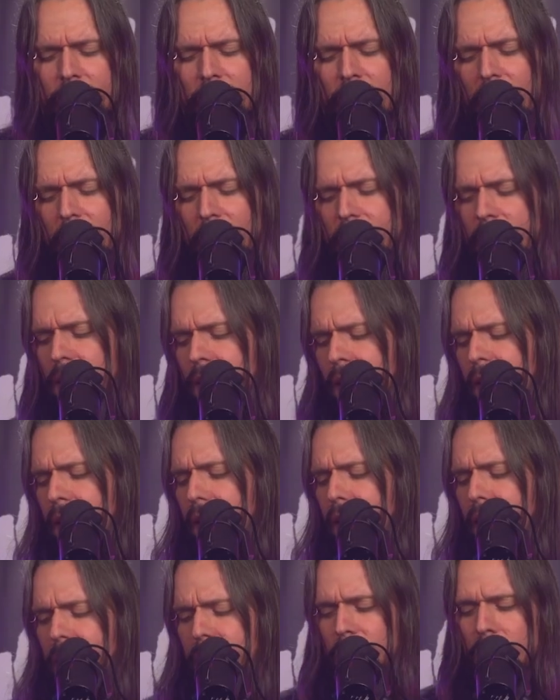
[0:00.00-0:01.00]
I
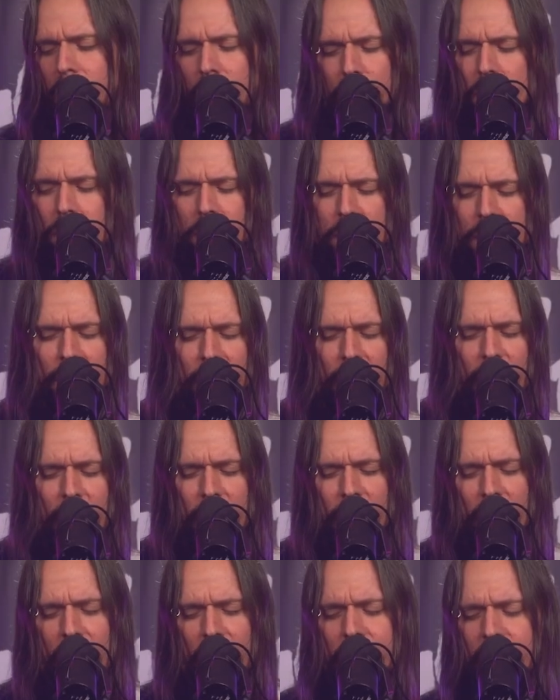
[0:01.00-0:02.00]
need your
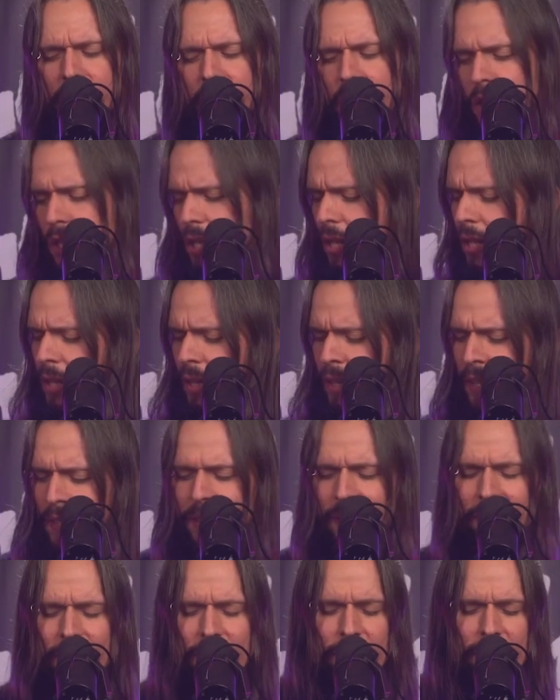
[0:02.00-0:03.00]
touch.
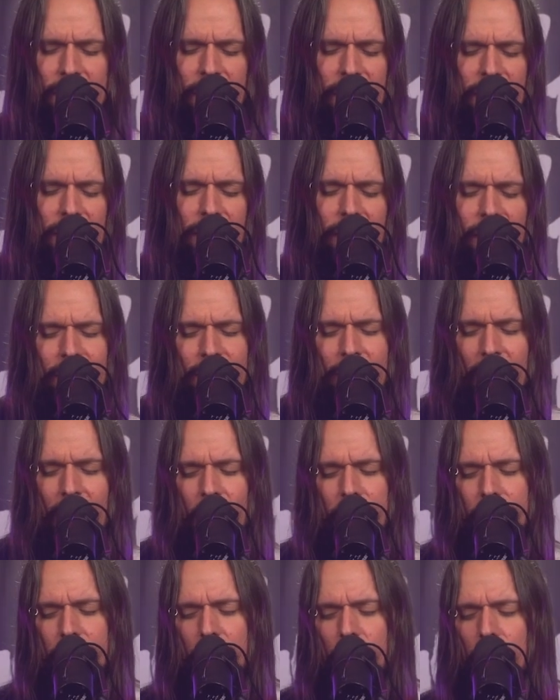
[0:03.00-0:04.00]
In the nick of
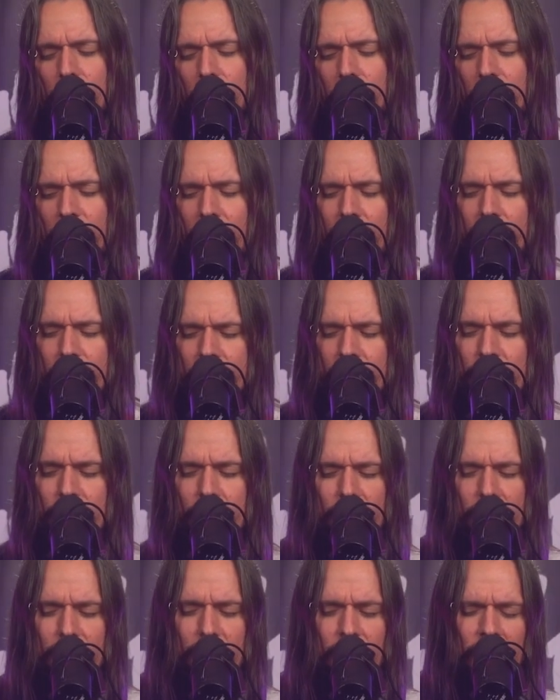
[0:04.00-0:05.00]
time, you
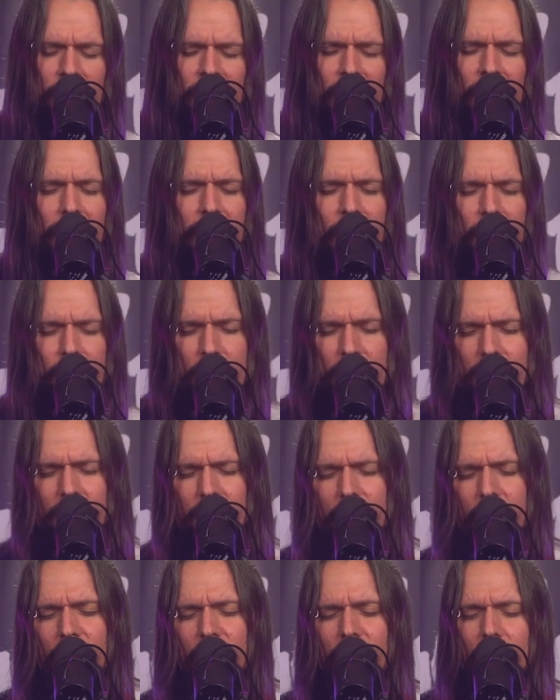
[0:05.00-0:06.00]
answer every
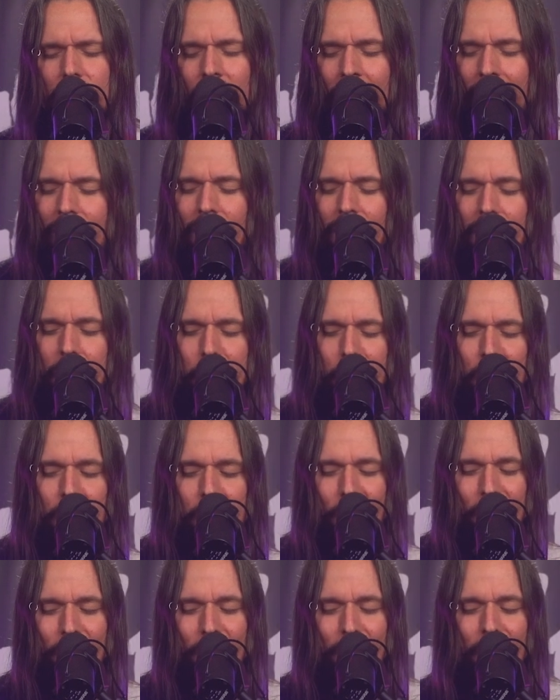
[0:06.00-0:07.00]
single heart who
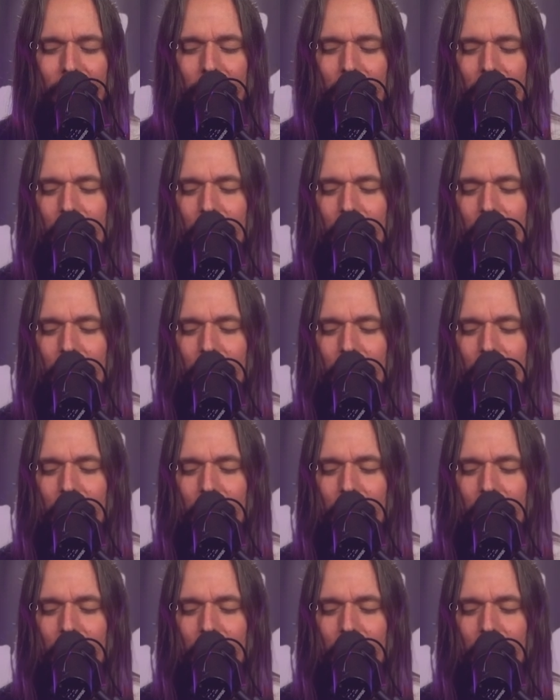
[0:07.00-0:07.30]
calls.